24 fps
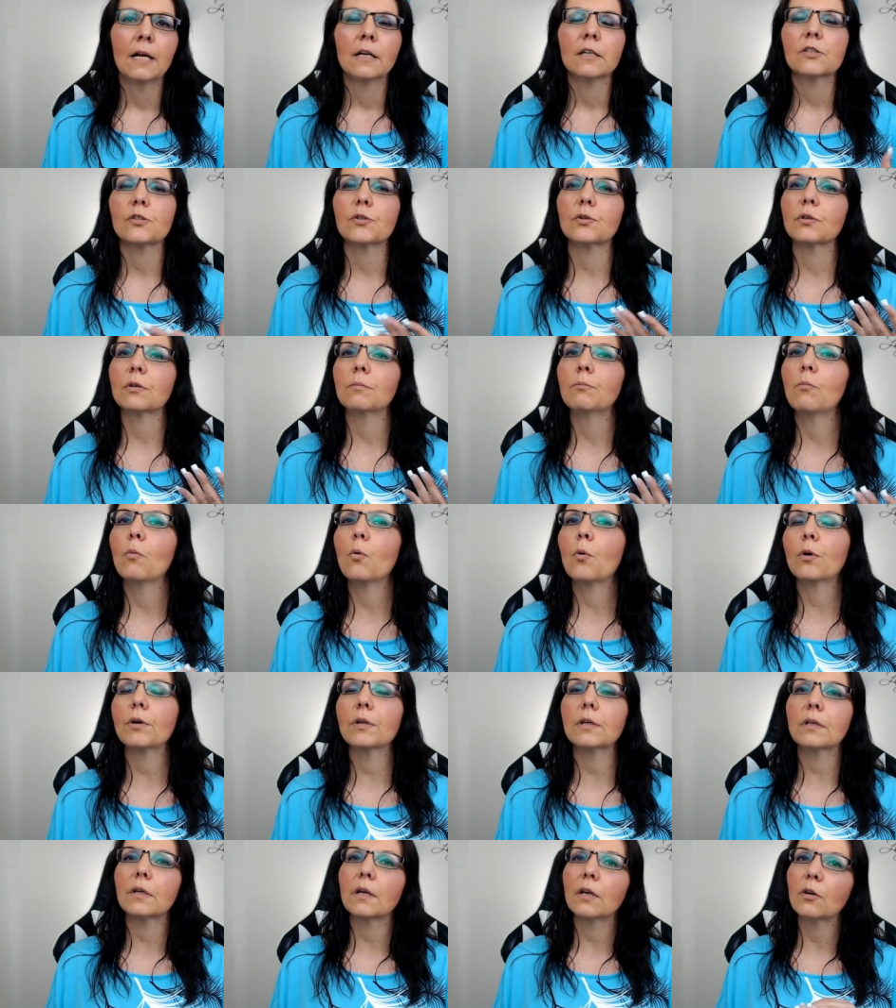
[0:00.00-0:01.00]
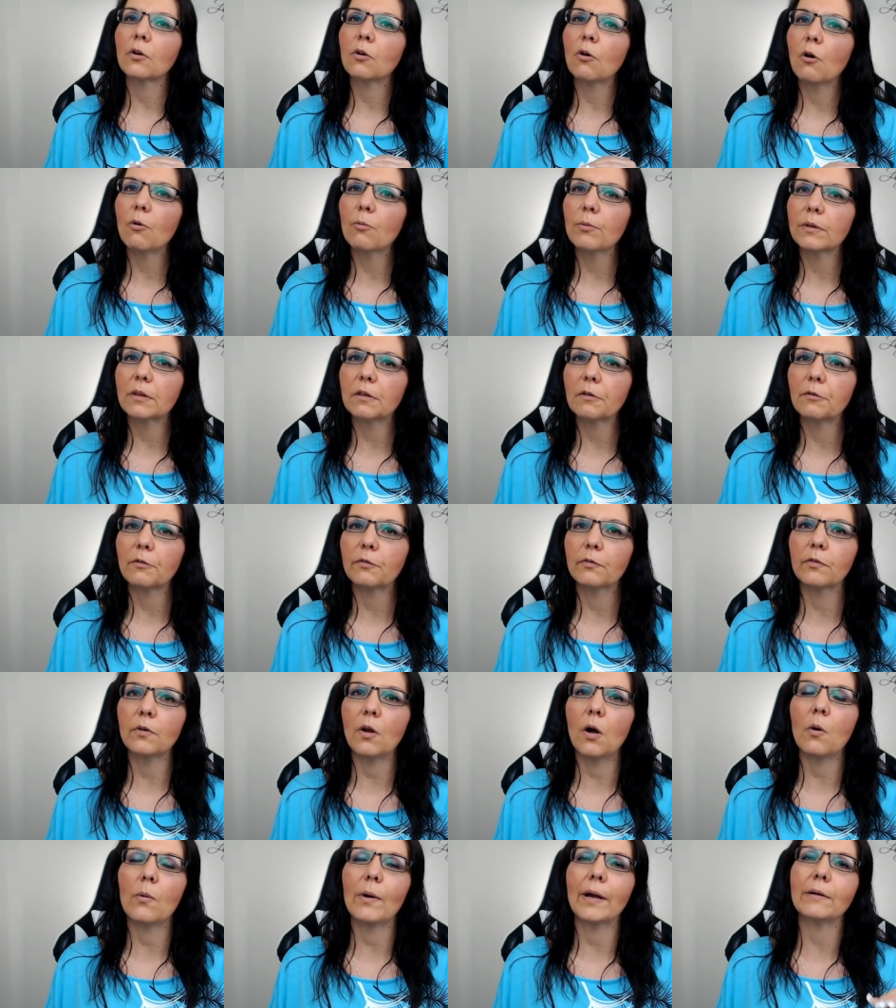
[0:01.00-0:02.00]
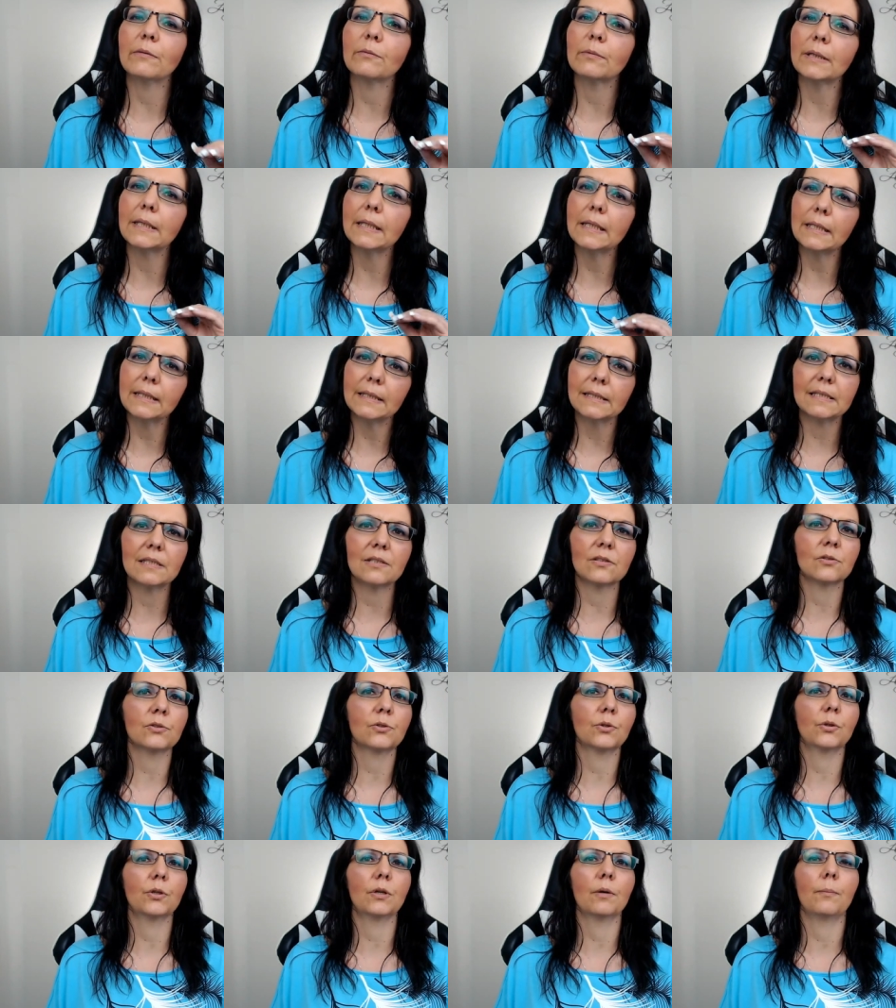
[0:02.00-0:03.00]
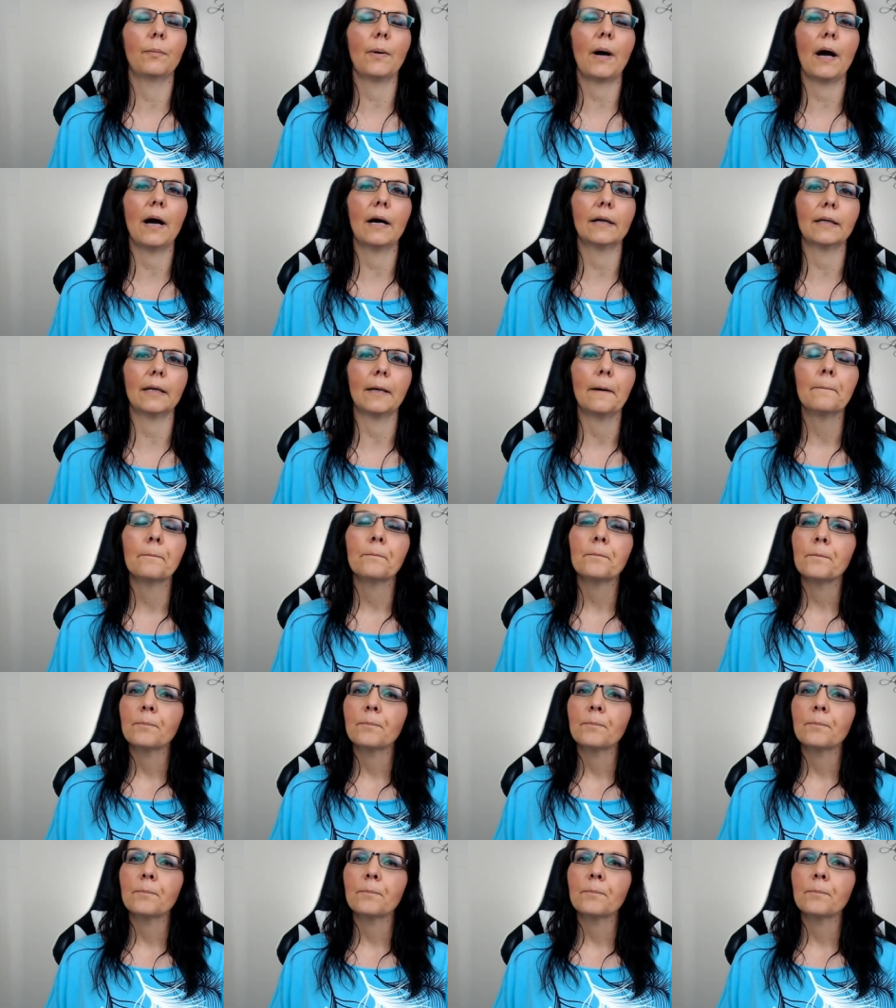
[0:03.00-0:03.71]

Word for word: So the more you can go with the flow and really listen to your body